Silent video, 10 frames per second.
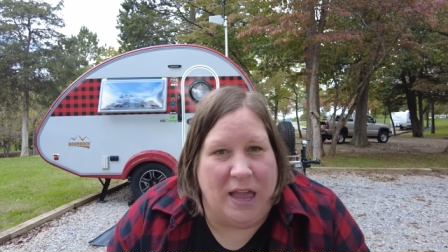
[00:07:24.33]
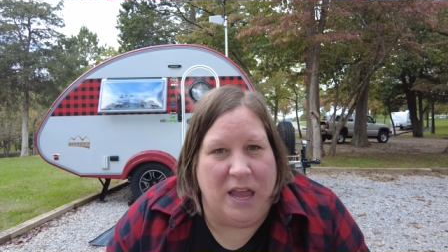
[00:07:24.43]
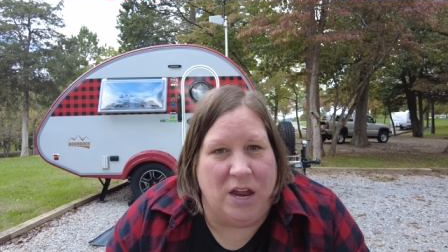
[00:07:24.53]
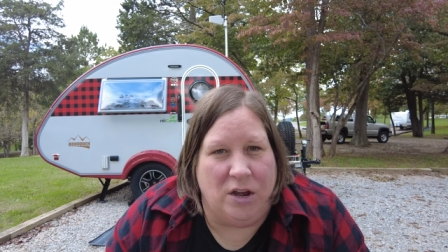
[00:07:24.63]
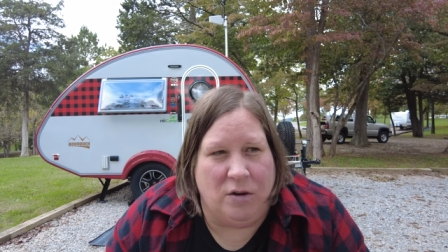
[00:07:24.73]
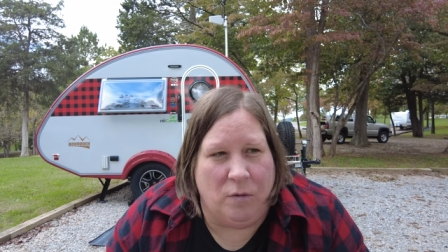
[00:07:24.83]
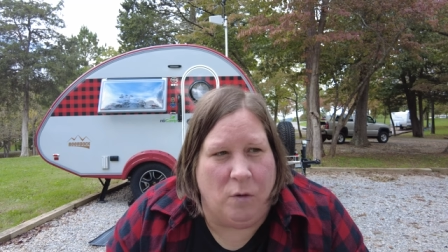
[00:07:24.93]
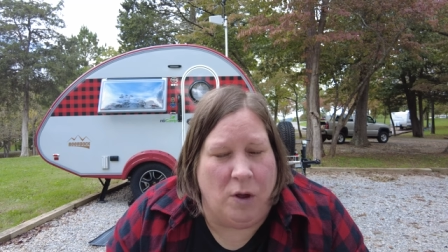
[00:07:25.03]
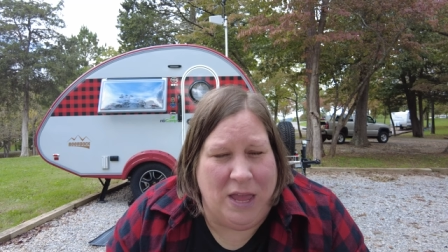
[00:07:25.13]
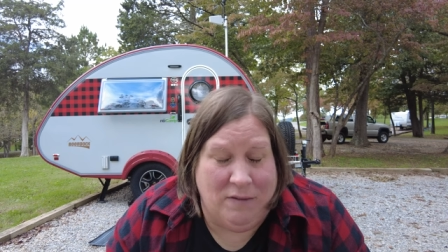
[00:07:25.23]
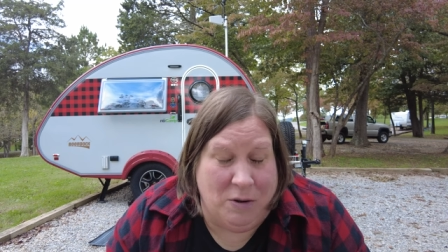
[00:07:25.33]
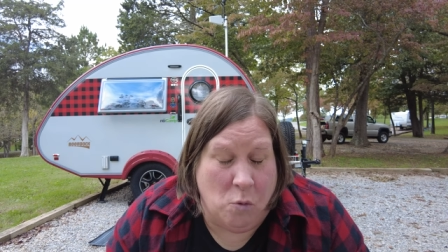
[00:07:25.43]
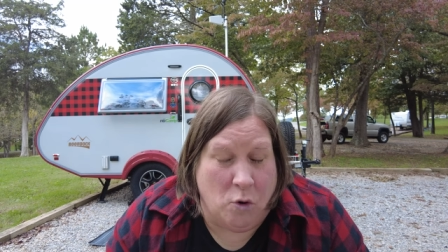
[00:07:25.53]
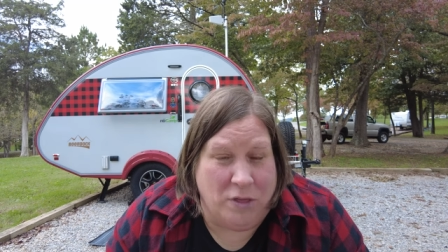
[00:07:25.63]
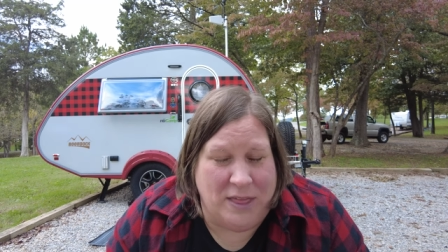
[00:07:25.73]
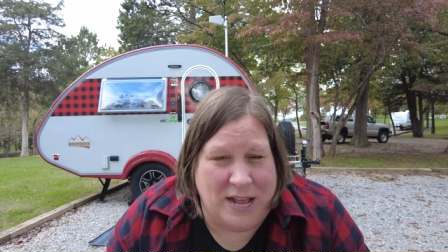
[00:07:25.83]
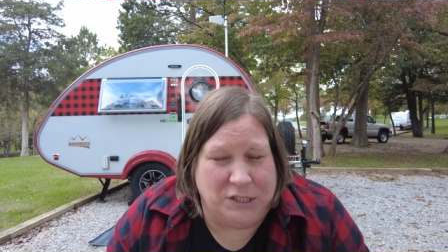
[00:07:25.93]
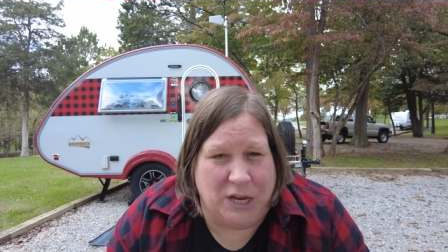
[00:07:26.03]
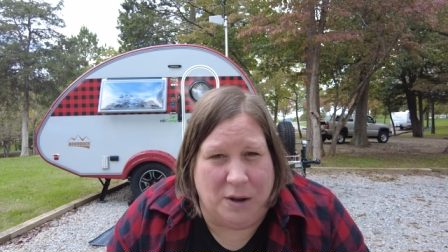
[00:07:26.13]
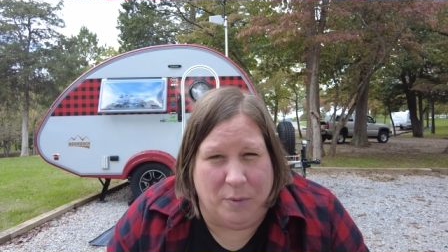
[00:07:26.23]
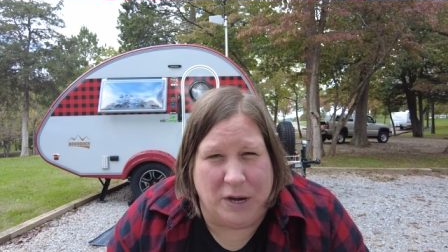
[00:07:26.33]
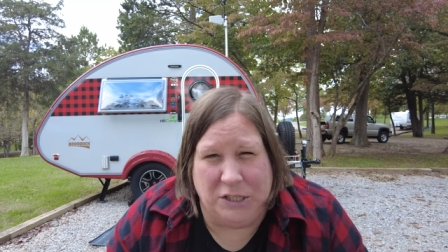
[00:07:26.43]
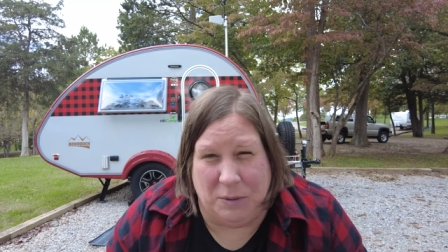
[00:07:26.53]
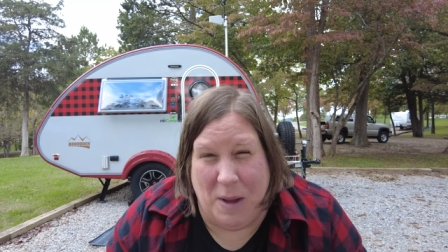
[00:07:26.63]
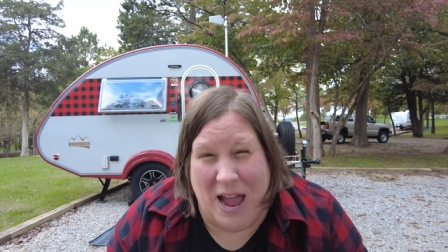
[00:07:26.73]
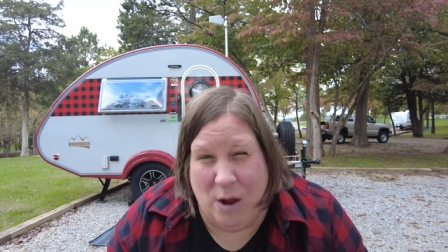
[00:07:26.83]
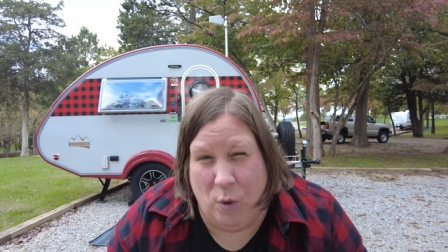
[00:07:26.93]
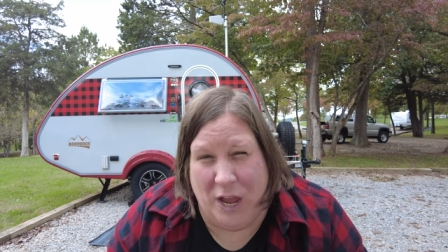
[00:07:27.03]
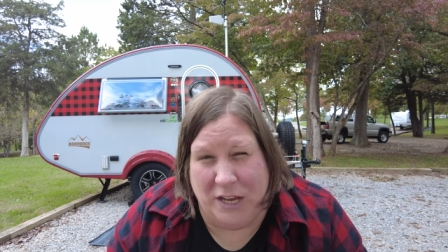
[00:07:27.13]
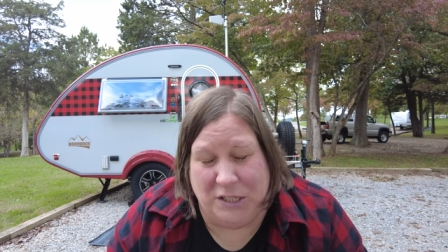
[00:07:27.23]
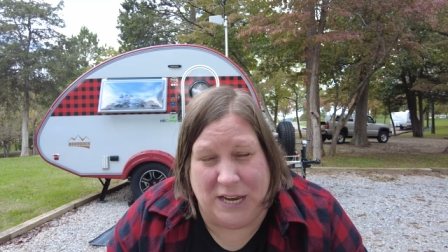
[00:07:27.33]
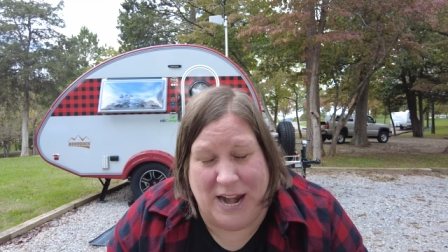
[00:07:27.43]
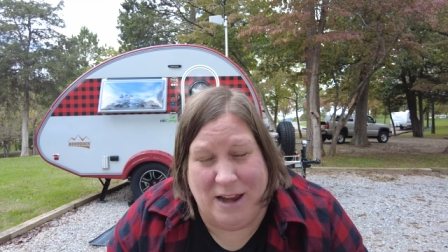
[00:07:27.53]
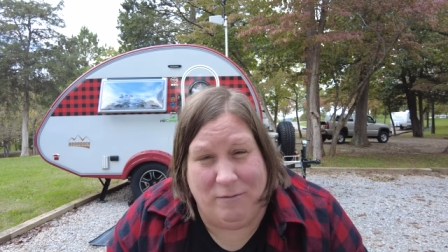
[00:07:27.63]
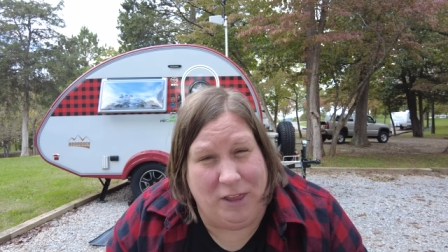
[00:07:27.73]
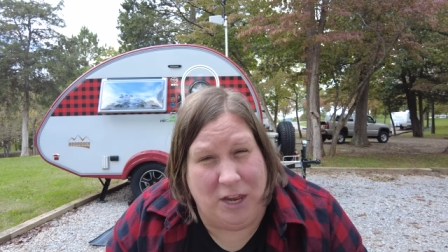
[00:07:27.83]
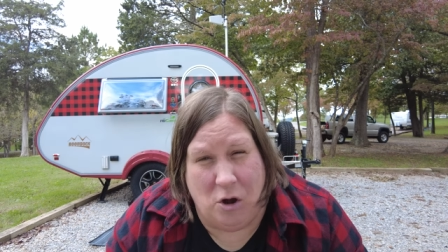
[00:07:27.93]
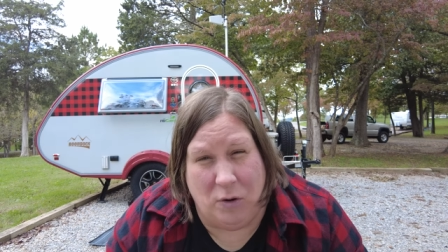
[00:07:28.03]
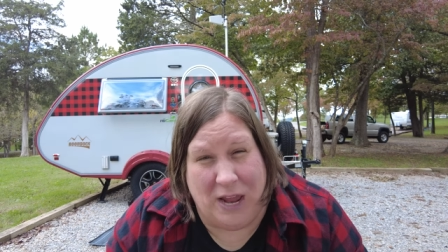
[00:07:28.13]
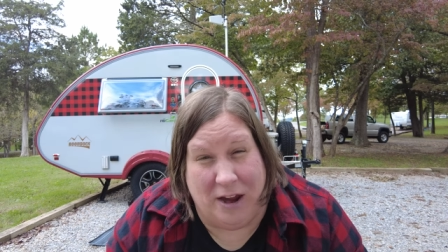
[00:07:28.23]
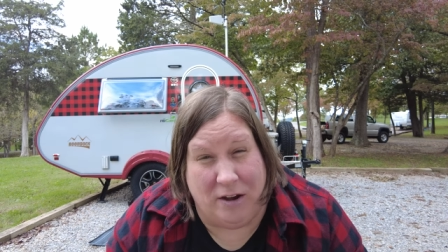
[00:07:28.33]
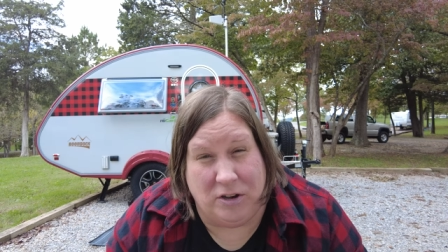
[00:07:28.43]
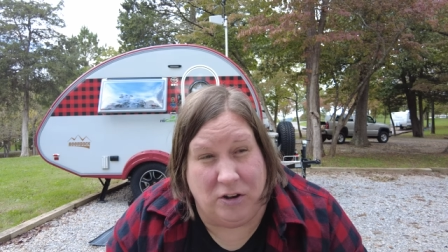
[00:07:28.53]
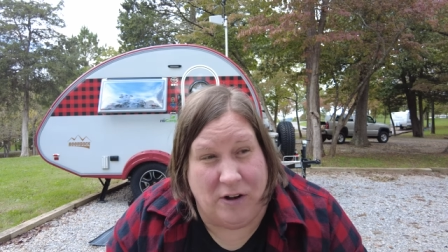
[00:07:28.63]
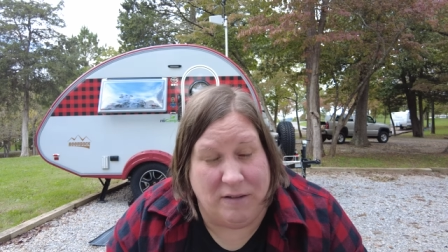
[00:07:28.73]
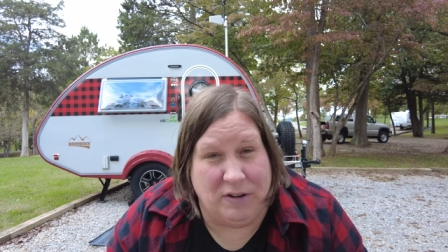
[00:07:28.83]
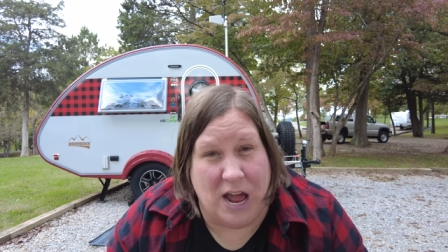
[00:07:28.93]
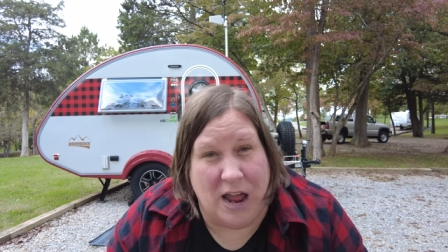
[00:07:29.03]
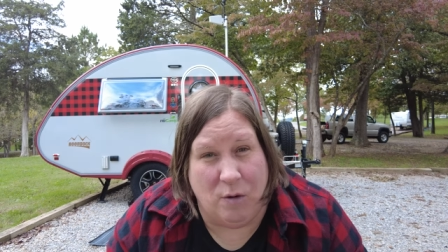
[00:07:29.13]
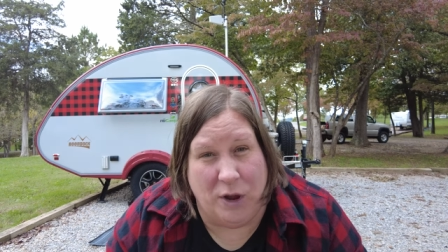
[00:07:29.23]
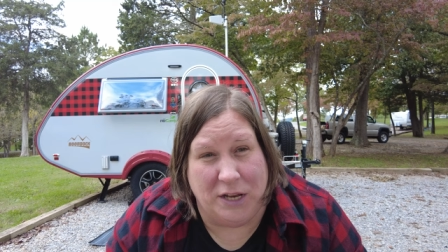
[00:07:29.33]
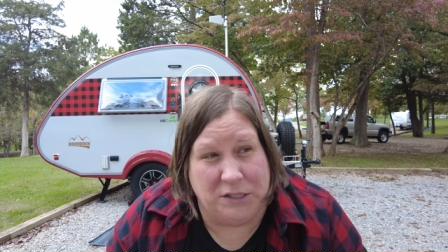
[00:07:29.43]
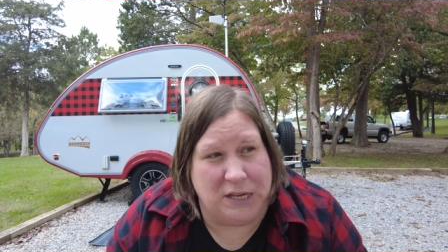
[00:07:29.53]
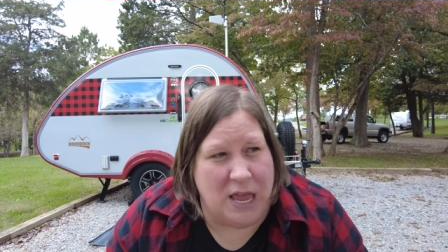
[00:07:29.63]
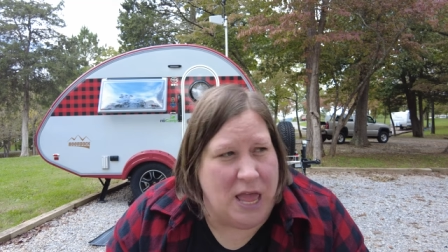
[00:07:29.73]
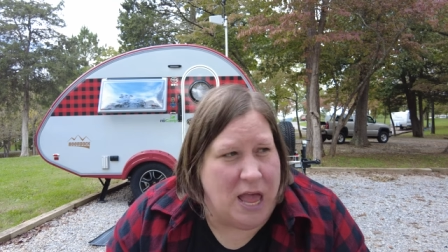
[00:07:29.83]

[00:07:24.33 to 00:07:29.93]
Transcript: And even more than that, it's going to bring some high winds. And I really don't care to drive in high winds.